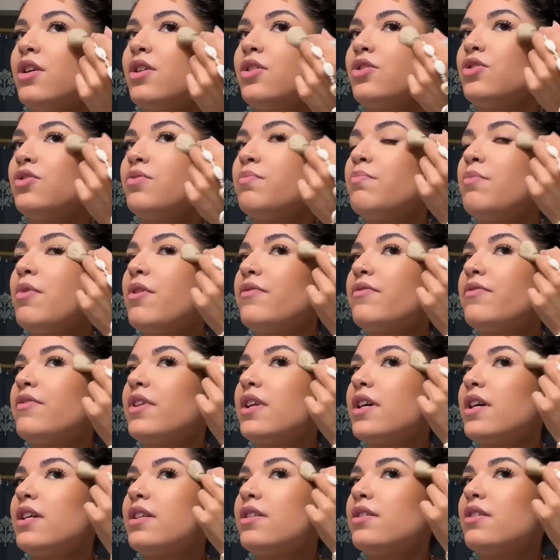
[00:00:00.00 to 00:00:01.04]
to buff it
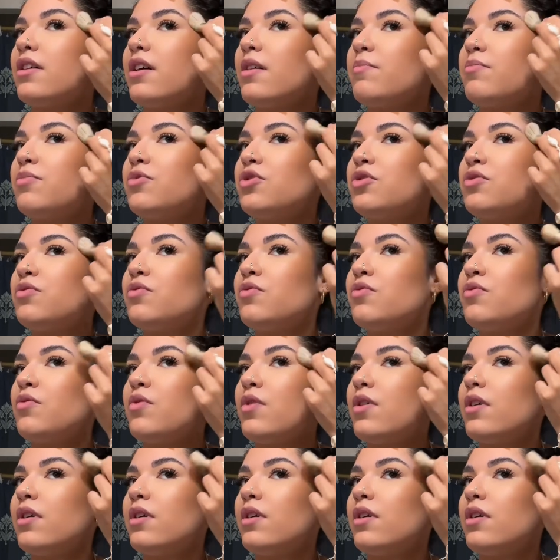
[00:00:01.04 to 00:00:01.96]
in up to